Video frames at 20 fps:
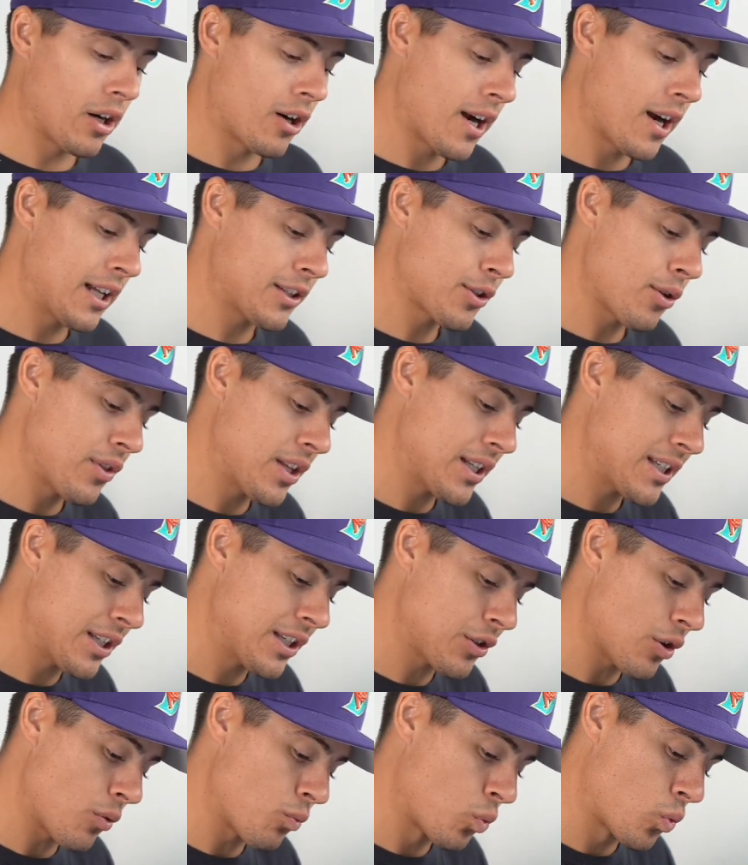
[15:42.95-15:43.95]
All right, so this
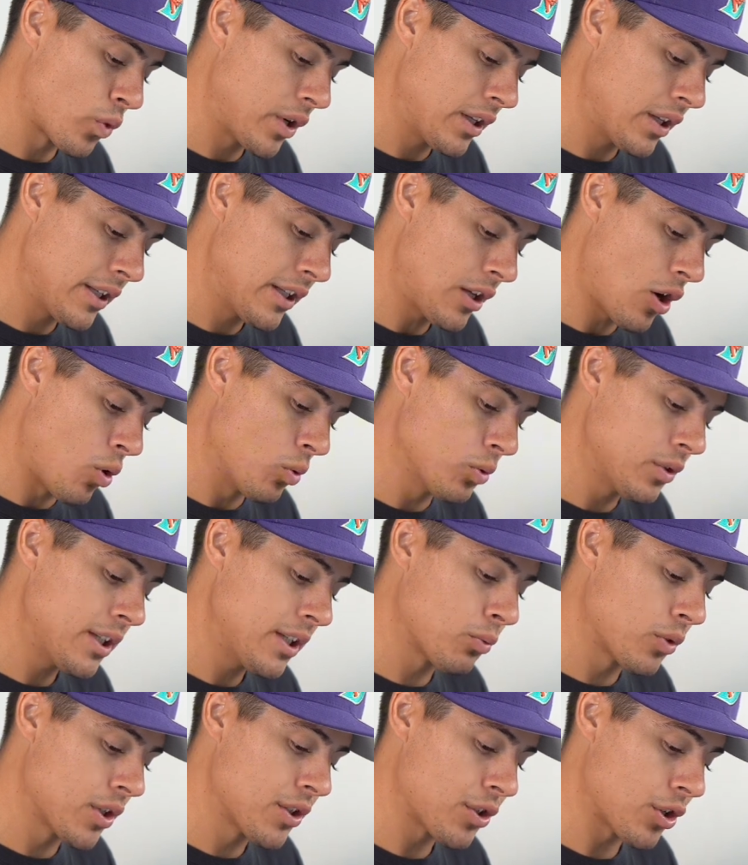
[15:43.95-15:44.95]
is really
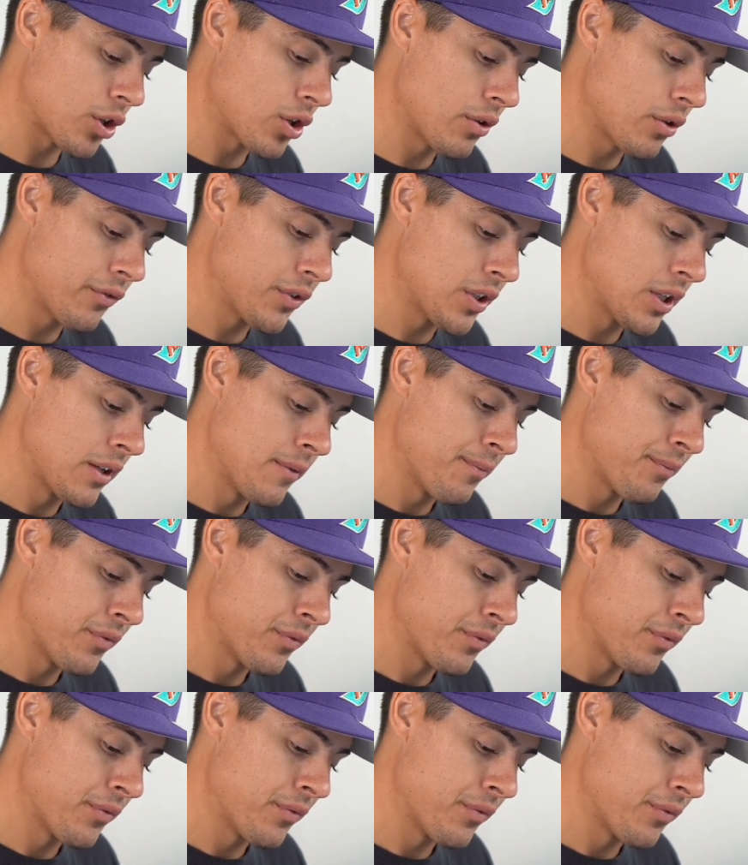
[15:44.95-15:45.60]
only reserved